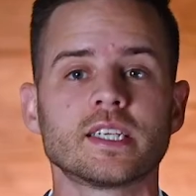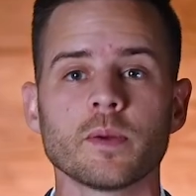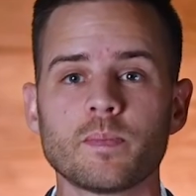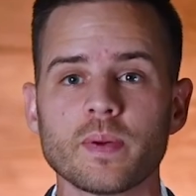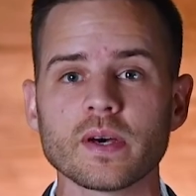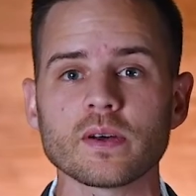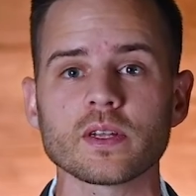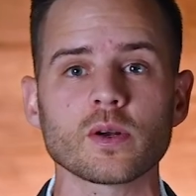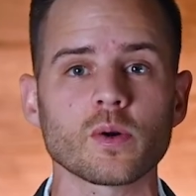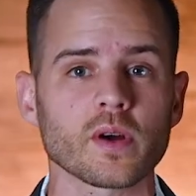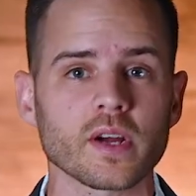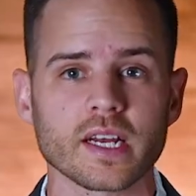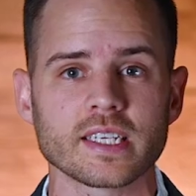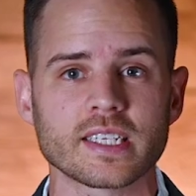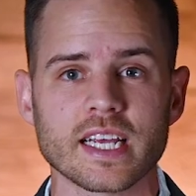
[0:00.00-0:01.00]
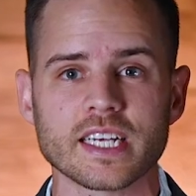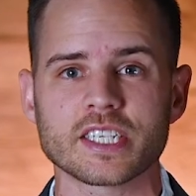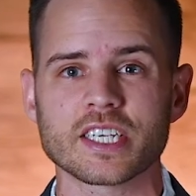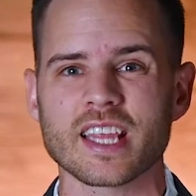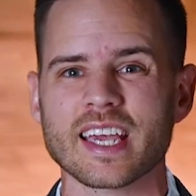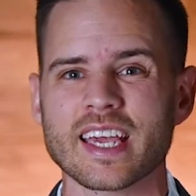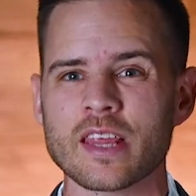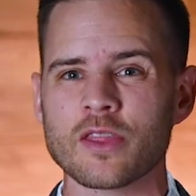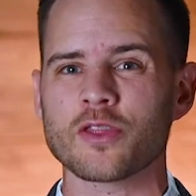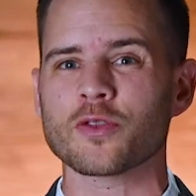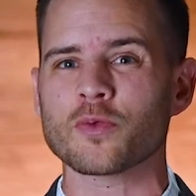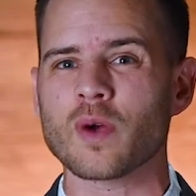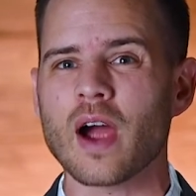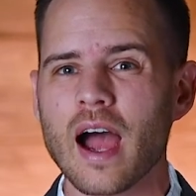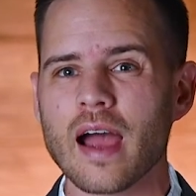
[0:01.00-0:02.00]
to build an organization that can
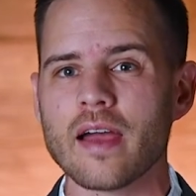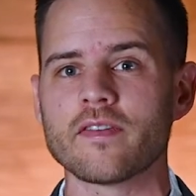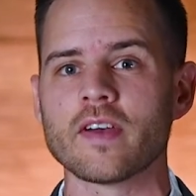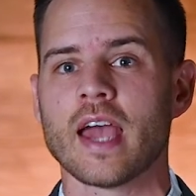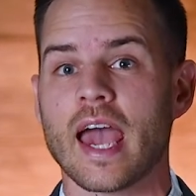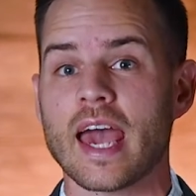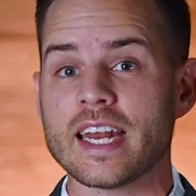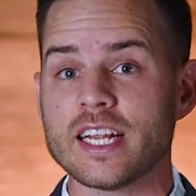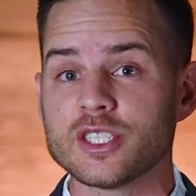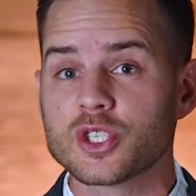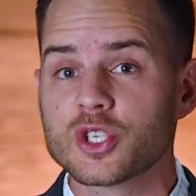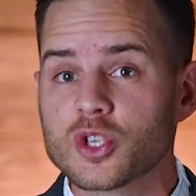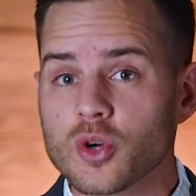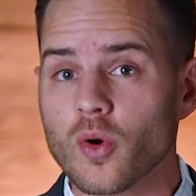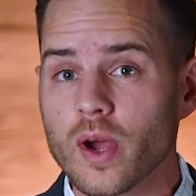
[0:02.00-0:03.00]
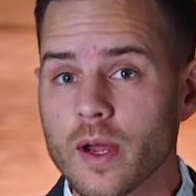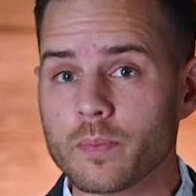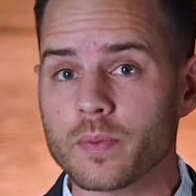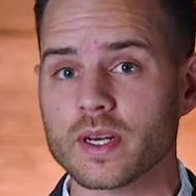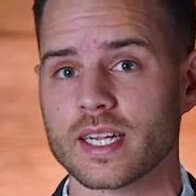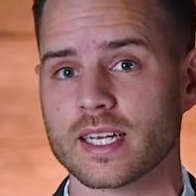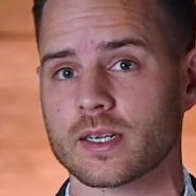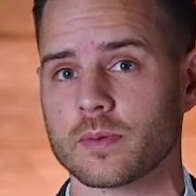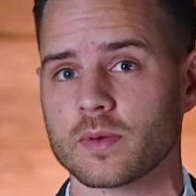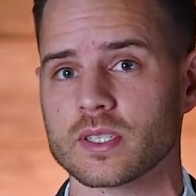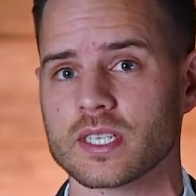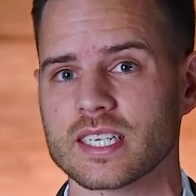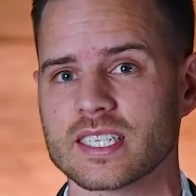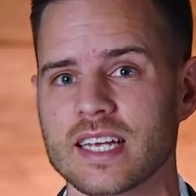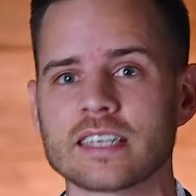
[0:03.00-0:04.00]
thrive and enjoy predictable
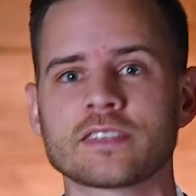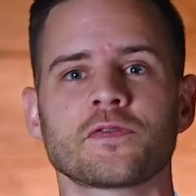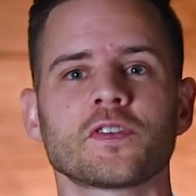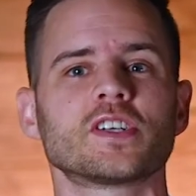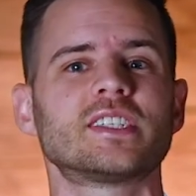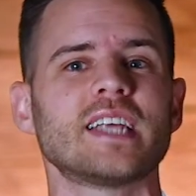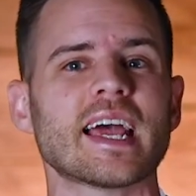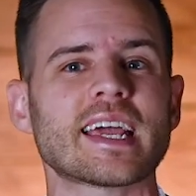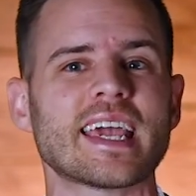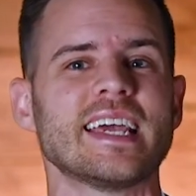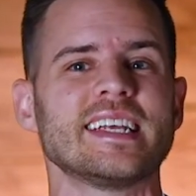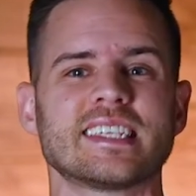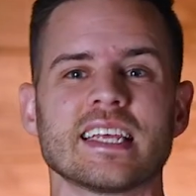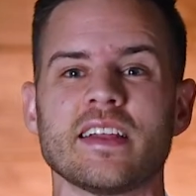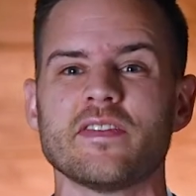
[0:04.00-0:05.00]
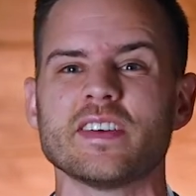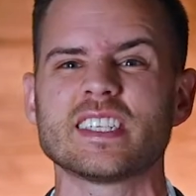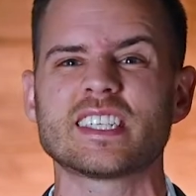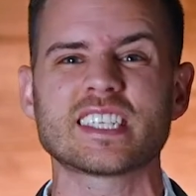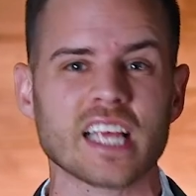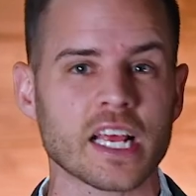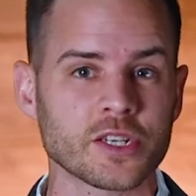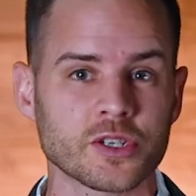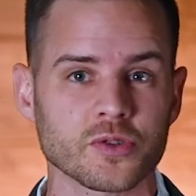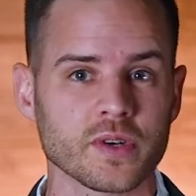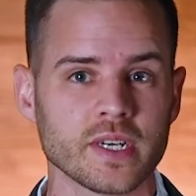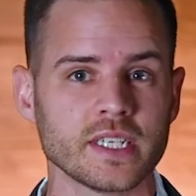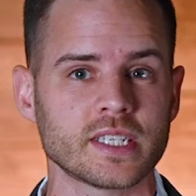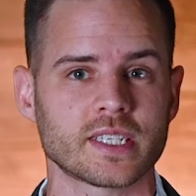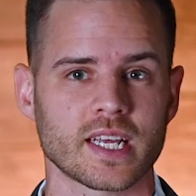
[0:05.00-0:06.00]
success for decades and even
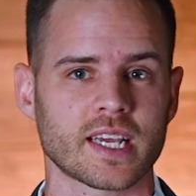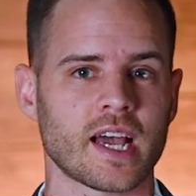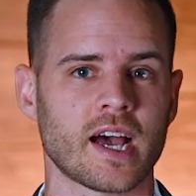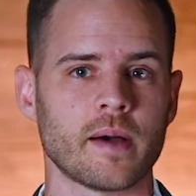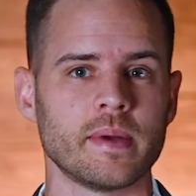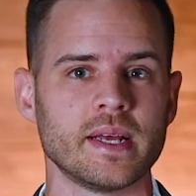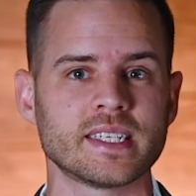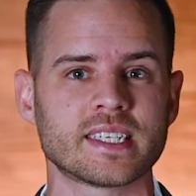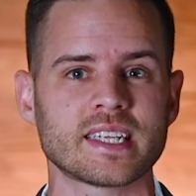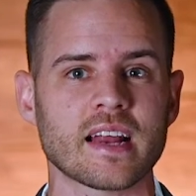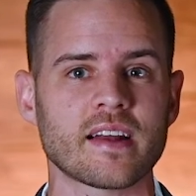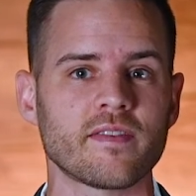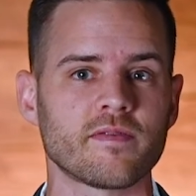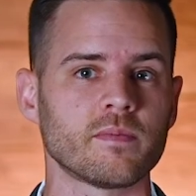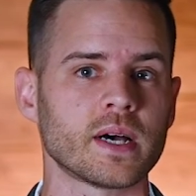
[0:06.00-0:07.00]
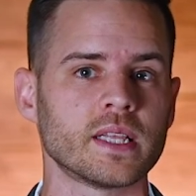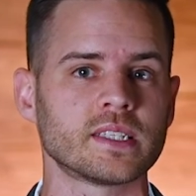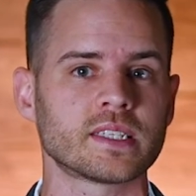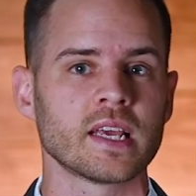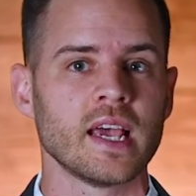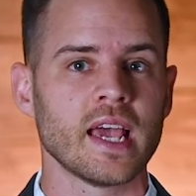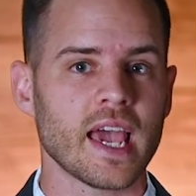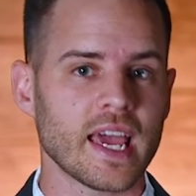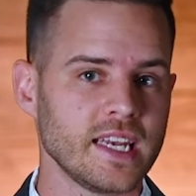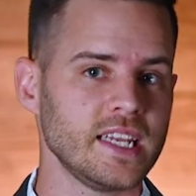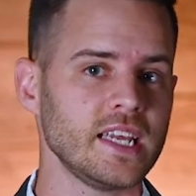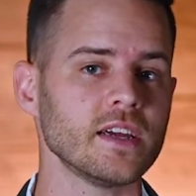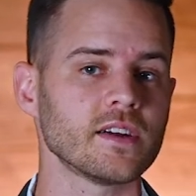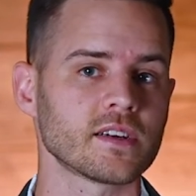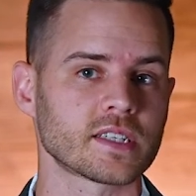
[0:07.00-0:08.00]
centuries to come instead of months and
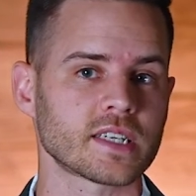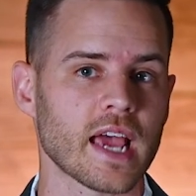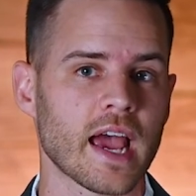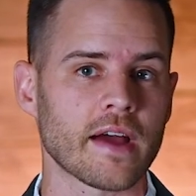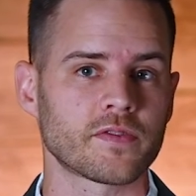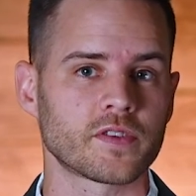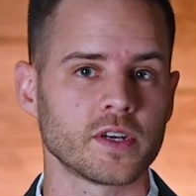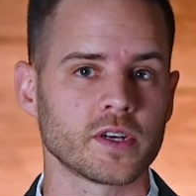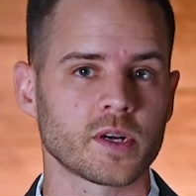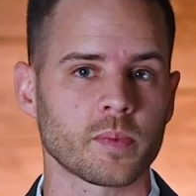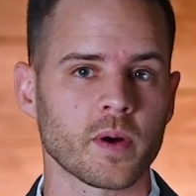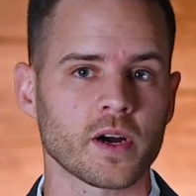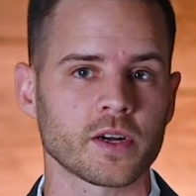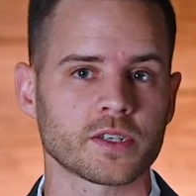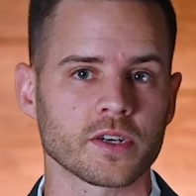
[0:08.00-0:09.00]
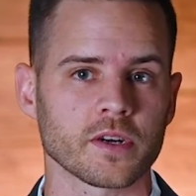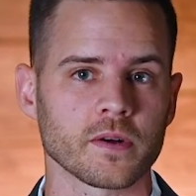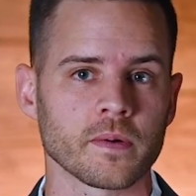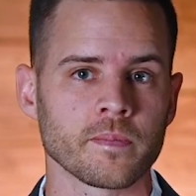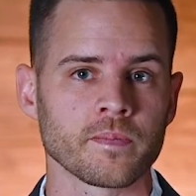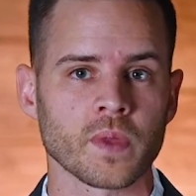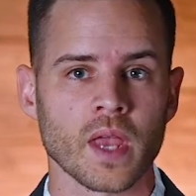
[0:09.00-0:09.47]
years after your departure.